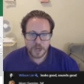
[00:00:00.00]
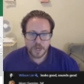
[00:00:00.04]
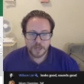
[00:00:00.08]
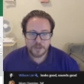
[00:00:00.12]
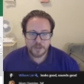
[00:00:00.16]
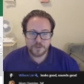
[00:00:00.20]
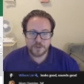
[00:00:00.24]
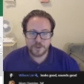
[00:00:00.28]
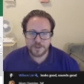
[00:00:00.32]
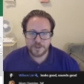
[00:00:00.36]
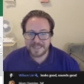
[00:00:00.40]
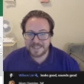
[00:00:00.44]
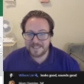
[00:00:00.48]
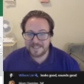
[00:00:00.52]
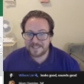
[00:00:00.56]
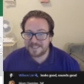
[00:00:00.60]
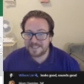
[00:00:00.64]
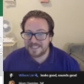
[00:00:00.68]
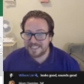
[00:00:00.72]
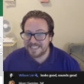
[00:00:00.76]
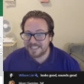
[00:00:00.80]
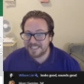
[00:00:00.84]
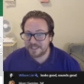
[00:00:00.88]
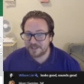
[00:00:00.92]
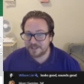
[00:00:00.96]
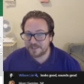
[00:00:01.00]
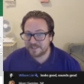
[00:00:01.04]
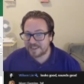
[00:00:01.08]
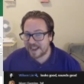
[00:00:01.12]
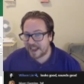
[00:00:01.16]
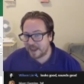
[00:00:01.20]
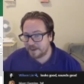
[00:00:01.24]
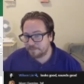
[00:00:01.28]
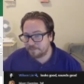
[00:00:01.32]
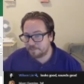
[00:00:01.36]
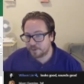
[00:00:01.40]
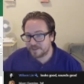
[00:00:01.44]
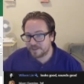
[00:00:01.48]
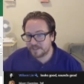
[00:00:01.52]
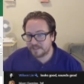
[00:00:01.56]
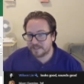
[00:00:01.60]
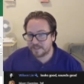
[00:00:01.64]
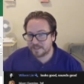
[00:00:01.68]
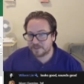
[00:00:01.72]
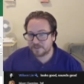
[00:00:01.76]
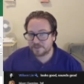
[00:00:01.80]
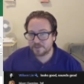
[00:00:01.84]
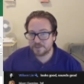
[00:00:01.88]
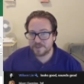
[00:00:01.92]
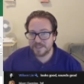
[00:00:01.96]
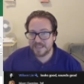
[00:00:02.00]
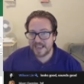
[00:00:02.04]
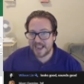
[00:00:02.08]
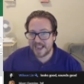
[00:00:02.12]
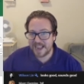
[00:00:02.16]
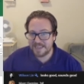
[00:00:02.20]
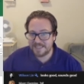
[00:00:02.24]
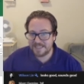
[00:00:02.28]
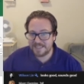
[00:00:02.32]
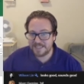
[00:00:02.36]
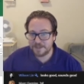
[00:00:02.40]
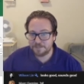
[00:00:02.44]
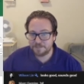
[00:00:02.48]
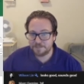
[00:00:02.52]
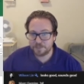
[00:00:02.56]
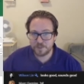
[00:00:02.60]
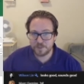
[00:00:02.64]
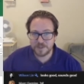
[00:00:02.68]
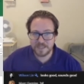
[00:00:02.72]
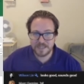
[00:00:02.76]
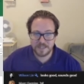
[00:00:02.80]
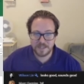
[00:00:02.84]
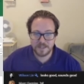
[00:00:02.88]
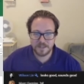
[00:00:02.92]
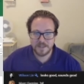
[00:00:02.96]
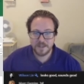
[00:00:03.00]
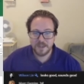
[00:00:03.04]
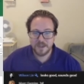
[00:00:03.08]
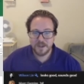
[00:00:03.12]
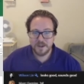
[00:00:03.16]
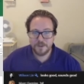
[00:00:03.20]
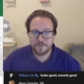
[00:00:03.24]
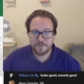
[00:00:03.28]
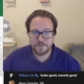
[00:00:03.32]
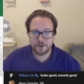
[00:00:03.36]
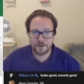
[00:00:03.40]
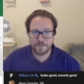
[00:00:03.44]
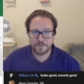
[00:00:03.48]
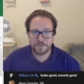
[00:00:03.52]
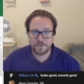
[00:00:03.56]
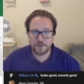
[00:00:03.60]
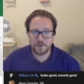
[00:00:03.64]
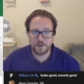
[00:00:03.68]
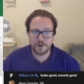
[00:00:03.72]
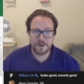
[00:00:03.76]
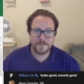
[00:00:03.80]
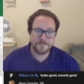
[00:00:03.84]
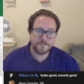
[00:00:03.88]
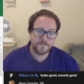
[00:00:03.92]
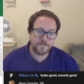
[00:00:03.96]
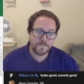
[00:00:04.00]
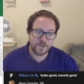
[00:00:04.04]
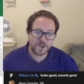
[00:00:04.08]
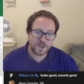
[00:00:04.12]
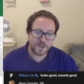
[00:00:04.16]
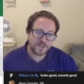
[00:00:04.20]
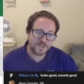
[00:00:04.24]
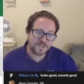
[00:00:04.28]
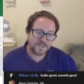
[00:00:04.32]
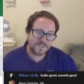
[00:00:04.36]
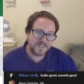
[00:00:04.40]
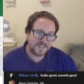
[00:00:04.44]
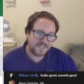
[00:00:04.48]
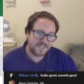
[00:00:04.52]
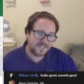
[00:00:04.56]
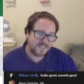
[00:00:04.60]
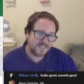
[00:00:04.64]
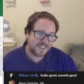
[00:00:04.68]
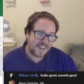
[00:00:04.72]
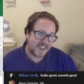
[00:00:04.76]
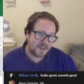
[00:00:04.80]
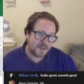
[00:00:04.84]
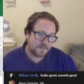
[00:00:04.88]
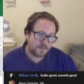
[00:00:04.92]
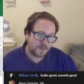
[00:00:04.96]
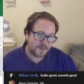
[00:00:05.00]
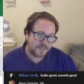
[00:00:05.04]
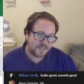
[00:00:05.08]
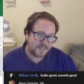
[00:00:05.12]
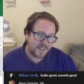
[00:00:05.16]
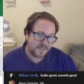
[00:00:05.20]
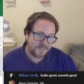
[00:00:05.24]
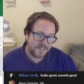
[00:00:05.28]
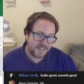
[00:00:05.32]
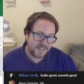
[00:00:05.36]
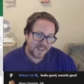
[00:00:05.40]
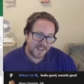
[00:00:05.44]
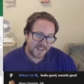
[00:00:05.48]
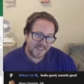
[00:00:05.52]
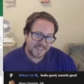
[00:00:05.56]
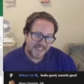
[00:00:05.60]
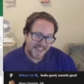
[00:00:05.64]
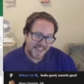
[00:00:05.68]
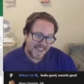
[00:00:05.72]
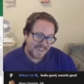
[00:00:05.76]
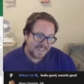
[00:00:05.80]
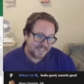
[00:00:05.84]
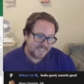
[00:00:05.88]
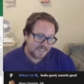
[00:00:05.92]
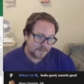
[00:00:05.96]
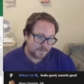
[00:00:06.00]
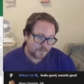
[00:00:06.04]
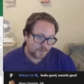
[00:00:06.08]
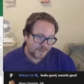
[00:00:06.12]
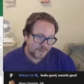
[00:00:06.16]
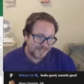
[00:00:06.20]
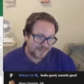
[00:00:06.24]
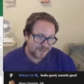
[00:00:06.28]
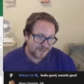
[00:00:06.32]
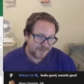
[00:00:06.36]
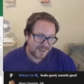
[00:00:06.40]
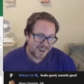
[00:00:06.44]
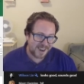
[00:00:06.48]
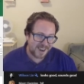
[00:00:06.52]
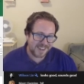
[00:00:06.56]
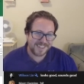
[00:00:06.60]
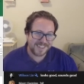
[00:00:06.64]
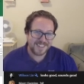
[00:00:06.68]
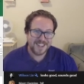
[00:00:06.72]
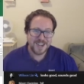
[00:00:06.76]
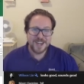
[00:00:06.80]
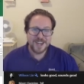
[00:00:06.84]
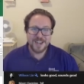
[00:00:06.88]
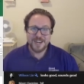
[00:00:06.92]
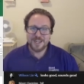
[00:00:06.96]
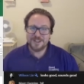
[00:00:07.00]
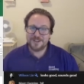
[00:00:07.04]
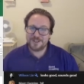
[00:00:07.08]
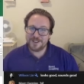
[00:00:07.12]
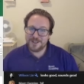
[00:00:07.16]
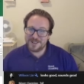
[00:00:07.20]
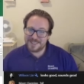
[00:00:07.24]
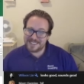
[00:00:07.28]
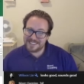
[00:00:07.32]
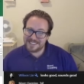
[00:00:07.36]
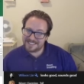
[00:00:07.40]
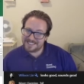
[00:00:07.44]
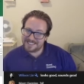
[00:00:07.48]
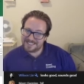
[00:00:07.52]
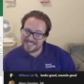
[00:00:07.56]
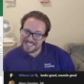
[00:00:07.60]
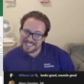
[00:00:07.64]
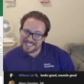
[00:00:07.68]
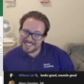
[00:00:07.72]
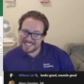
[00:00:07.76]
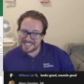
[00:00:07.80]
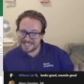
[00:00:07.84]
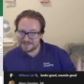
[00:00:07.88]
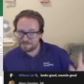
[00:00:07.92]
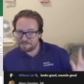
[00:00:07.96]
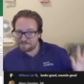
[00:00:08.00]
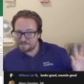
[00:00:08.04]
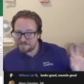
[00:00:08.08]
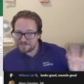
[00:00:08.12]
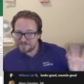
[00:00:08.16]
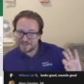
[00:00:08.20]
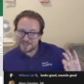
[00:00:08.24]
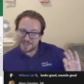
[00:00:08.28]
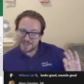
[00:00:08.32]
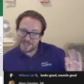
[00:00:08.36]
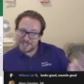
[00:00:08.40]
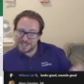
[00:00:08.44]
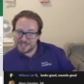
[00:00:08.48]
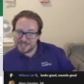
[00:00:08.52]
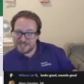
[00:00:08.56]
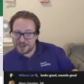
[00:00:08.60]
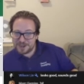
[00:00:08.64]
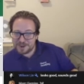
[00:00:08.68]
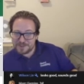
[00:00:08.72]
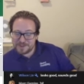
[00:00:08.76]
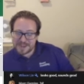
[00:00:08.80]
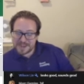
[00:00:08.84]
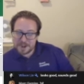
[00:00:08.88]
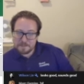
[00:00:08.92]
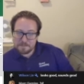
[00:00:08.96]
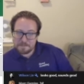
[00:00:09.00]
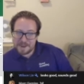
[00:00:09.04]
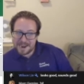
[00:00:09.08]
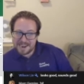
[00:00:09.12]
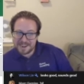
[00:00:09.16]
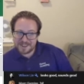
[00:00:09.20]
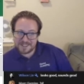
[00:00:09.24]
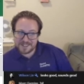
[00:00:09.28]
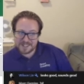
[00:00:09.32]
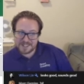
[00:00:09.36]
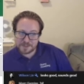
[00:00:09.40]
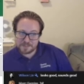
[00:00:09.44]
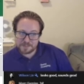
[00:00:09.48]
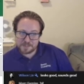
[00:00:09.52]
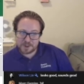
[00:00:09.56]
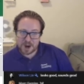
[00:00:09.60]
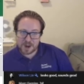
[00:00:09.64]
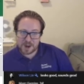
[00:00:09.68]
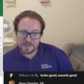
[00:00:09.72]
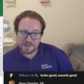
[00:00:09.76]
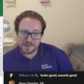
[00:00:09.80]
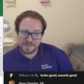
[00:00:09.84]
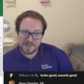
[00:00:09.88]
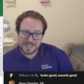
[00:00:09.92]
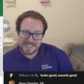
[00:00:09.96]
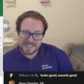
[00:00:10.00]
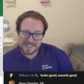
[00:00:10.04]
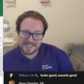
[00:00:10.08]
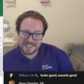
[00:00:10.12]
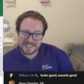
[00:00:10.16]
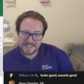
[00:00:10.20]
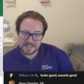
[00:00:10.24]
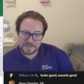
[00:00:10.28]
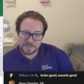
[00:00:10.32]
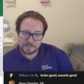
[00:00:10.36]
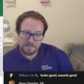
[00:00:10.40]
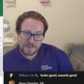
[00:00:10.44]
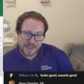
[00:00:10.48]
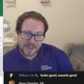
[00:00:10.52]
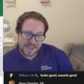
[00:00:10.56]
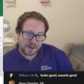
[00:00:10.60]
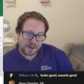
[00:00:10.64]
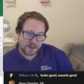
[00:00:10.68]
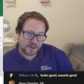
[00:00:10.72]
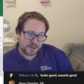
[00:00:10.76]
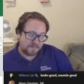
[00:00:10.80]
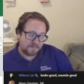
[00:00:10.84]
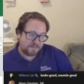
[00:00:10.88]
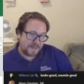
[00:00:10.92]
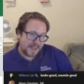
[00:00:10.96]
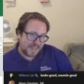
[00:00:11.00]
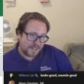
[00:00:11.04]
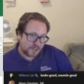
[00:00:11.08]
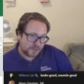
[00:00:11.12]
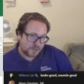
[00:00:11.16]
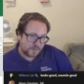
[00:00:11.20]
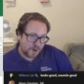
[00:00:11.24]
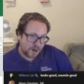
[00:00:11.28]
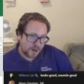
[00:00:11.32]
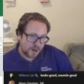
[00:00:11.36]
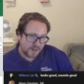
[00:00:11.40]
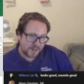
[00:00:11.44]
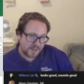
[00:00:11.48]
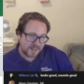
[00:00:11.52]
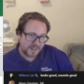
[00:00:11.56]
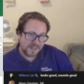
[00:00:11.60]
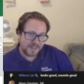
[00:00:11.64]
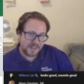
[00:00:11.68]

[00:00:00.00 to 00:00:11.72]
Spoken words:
So you can see here 10.63, 18.44 versus 9.79, 18.29. So you can see that, compared to probably this better benchmark,